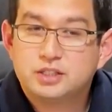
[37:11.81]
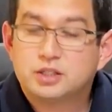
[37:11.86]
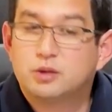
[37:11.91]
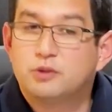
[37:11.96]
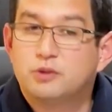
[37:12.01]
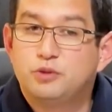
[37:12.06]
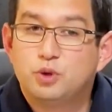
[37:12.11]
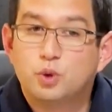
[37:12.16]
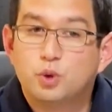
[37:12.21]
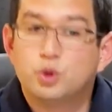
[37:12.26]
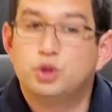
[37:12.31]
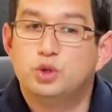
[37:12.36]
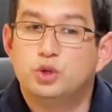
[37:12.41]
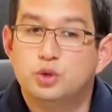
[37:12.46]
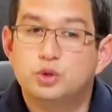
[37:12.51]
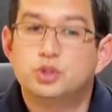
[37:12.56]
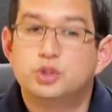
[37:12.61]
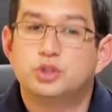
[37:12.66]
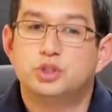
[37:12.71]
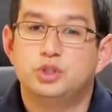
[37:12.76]
So if you're
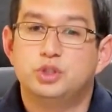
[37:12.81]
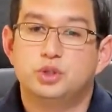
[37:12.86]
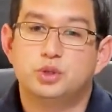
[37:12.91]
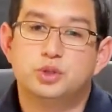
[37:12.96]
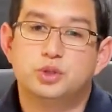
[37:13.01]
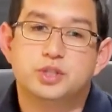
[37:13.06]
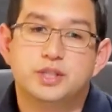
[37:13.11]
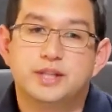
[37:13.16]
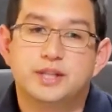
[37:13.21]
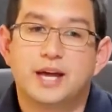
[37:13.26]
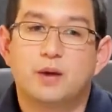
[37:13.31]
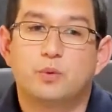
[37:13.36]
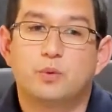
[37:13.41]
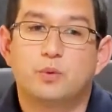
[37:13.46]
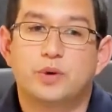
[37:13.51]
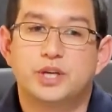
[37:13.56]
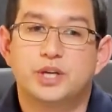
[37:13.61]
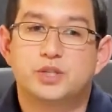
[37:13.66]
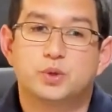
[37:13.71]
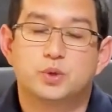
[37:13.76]
used to using that
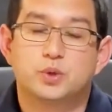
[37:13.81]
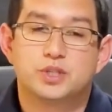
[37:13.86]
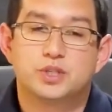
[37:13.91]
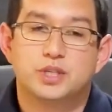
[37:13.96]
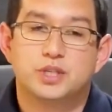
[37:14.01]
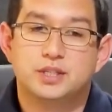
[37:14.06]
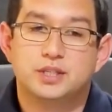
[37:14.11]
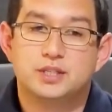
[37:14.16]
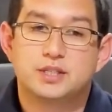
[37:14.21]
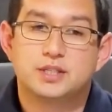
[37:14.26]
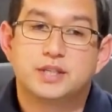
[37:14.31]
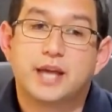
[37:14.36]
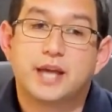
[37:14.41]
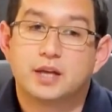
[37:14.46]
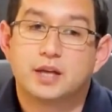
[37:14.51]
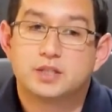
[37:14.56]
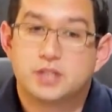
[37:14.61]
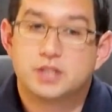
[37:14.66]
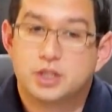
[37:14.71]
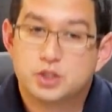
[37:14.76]
resource in
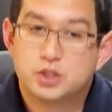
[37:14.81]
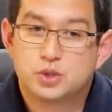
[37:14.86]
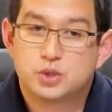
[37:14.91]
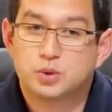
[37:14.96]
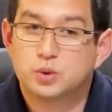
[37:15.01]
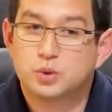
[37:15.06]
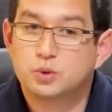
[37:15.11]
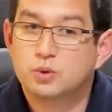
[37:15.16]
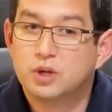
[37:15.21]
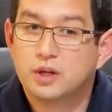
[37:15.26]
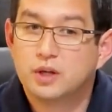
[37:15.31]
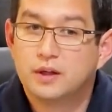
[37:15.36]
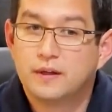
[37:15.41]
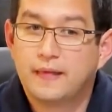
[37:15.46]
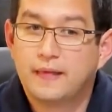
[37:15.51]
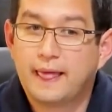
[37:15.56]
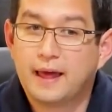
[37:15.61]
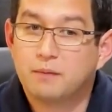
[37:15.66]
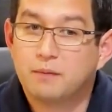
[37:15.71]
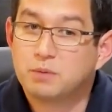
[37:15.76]
Scout Central,
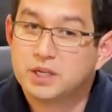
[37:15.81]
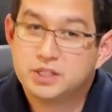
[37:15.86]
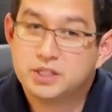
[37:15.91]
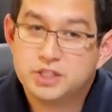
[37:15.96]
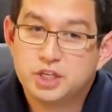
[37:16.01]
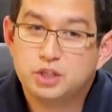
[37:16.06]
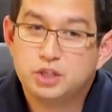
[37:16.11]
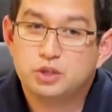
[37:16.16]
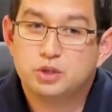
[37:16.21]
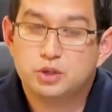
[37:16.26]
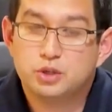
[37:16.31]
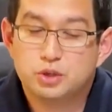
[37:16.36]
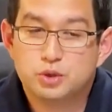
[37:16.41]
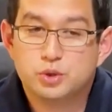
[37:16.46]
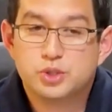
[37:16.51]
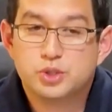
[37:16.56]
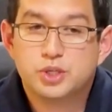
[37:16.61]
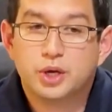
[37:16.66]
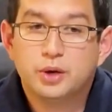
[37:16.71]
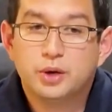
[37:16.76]
continue to
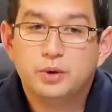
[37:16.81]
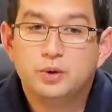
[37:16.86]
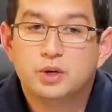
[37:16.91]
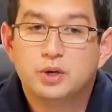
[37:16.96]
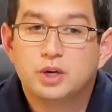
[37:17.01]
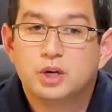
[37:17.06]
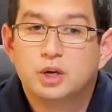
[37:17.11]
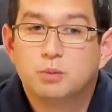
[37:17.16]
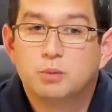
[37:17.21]
do so.